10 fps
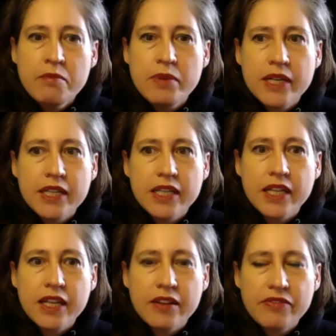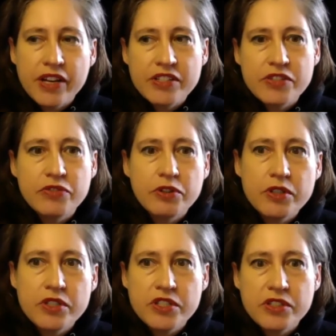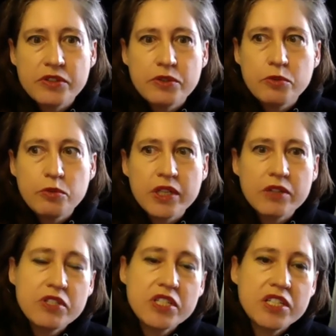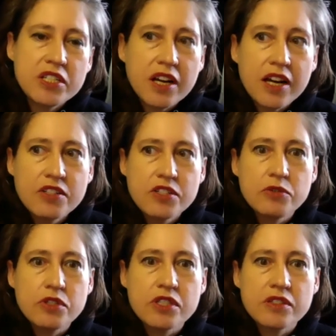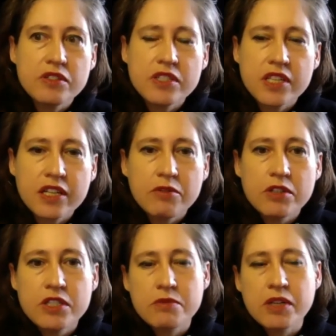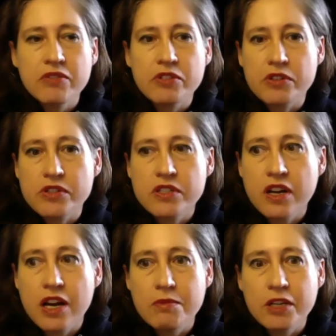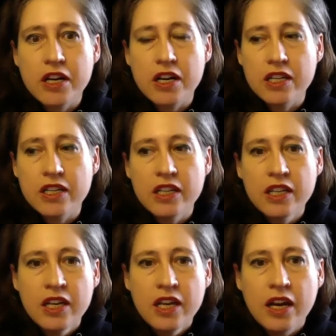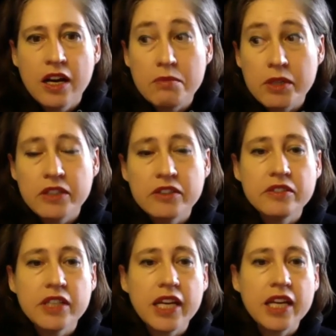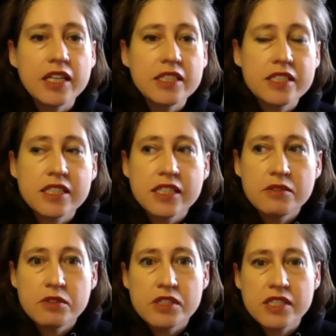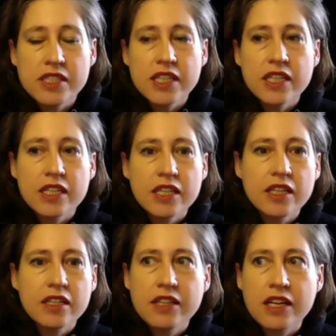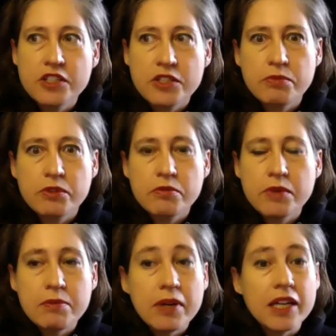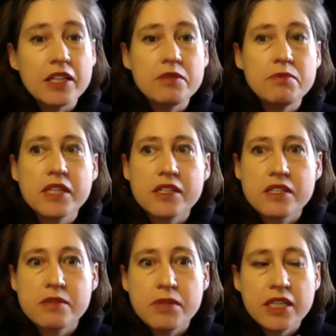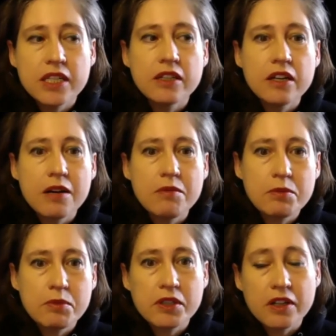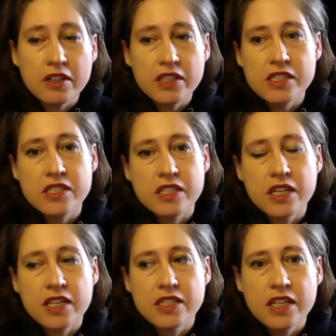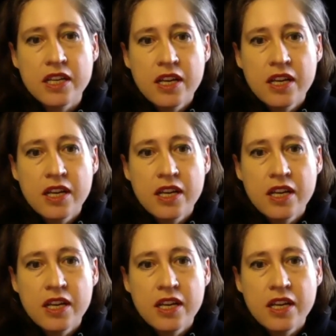but fast forward to when I was teaching high school students and I went to my first Comic-Con on my own. And it was like, that just blew my mind, because meeting comic book artists and